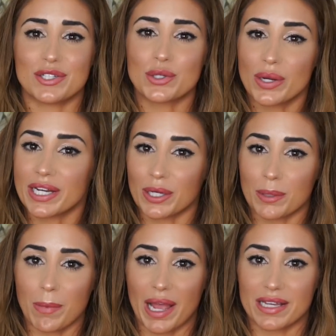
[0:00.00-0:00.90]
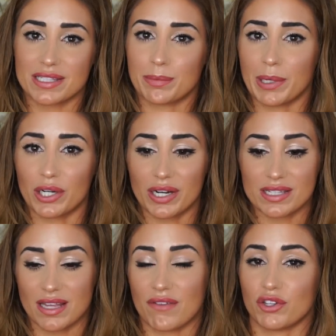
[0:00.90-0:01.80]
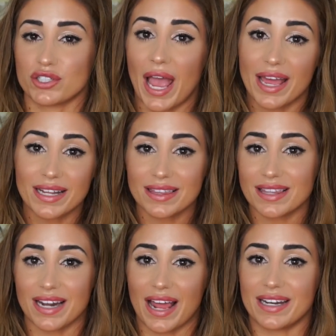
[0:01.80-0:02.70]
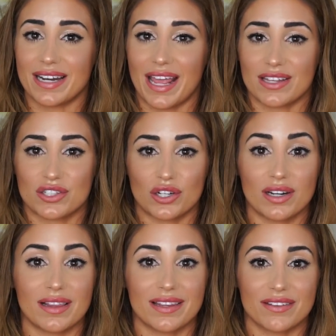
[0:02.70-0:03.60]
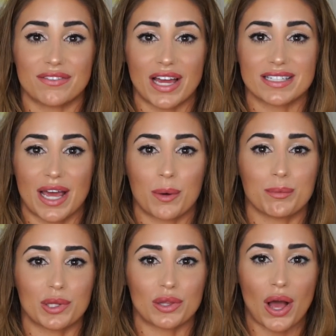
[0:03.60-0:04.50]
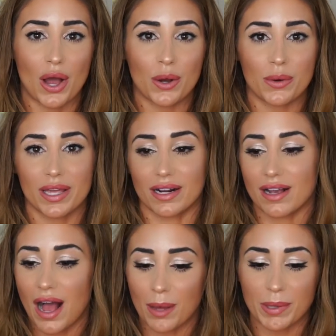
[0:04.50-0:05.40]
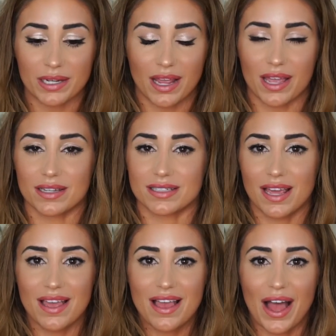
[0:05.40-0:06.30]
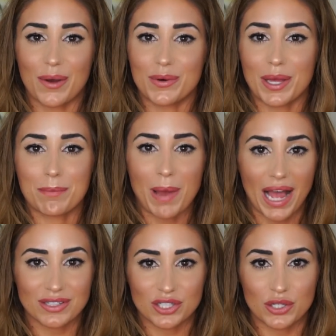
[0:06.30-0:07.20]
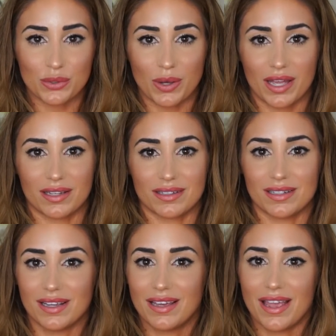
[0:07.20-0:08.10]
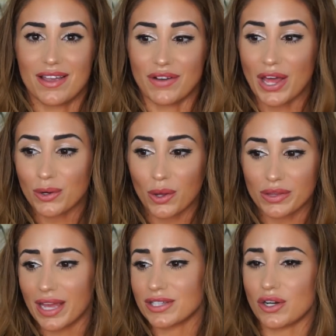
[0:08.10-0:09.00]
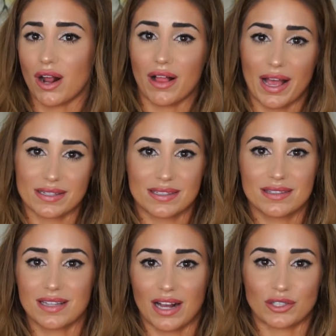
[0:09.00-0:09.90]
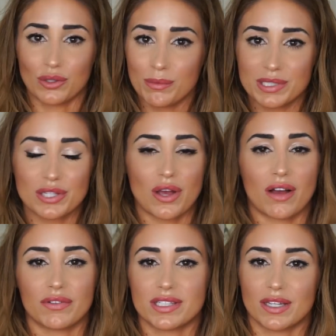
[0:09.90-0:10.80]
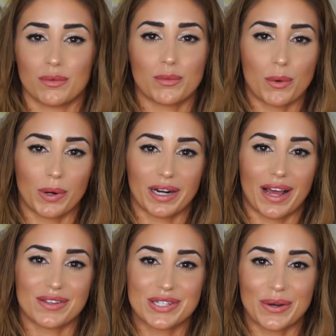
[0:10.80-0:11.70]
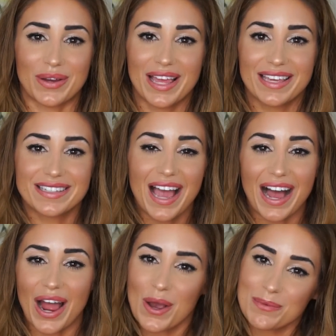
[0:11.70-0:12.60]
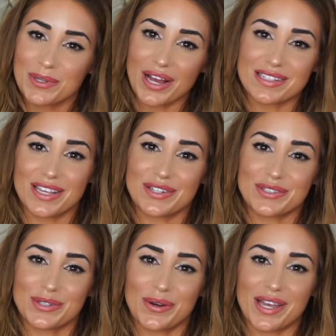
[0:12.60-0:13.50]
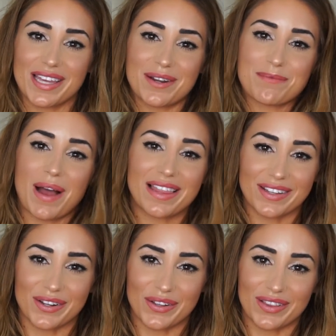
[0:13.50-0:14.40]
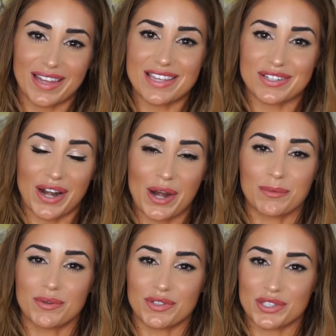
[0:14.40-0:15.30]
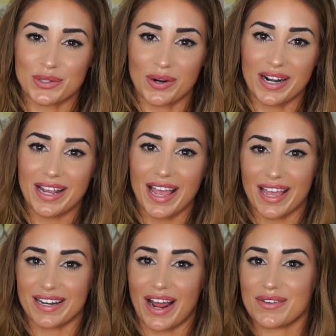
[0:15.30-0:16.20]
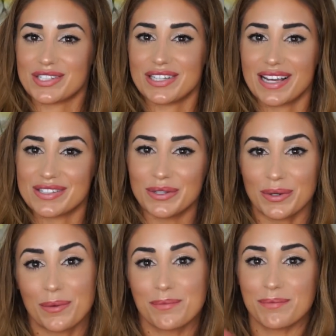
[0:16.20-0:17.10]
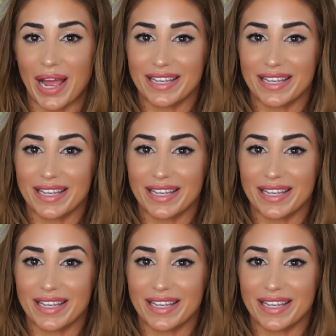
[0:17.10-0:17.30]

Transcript: enjoyed hearing my experience. If there's anything that I didn't answer, leave that down below in a comment and I will get back to you. And if I don't know the answer, I'll ask Doctor Loomis's office and we'll work it out. So yeah, I hope you guys enjoyed my little laser hair removal story, and I'll see you guys soon.